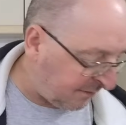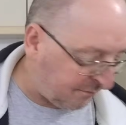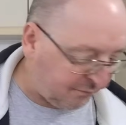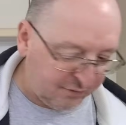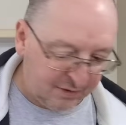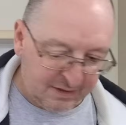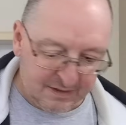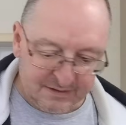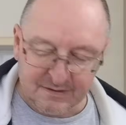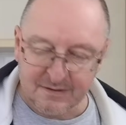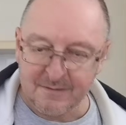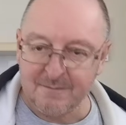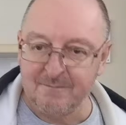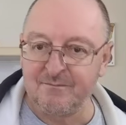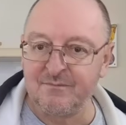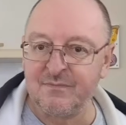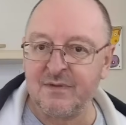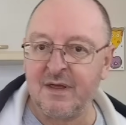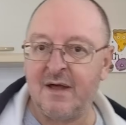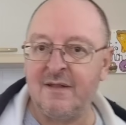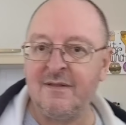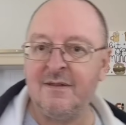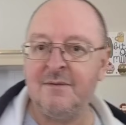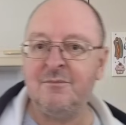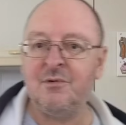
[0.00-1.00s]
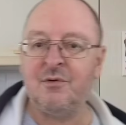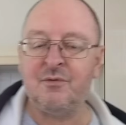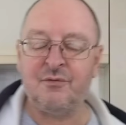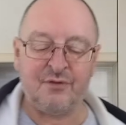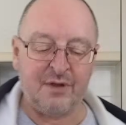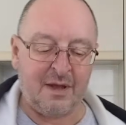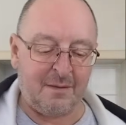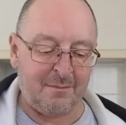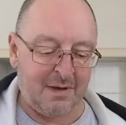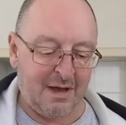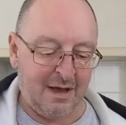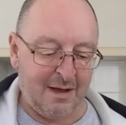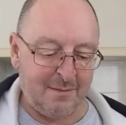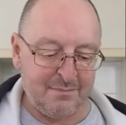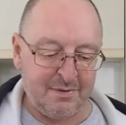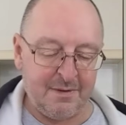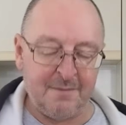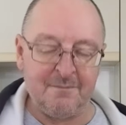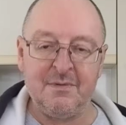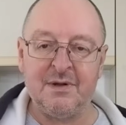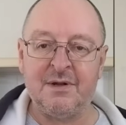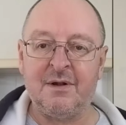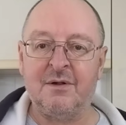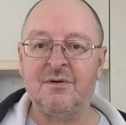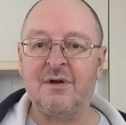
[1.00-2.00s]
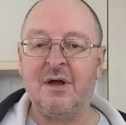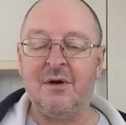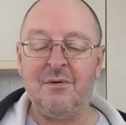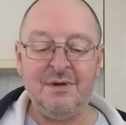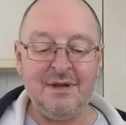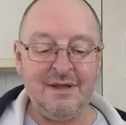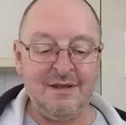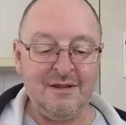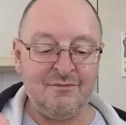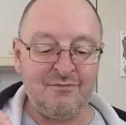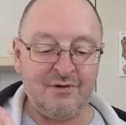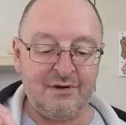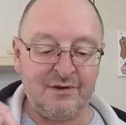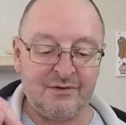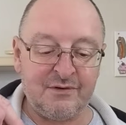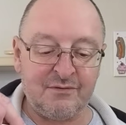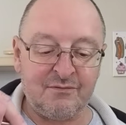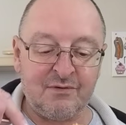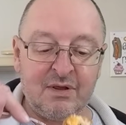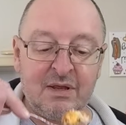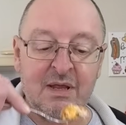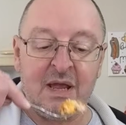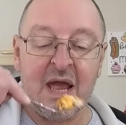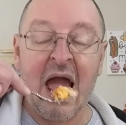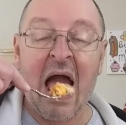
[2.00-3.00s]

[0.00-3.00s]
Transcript: bread, and then we'll sum up and I'll go and eat the rest of it.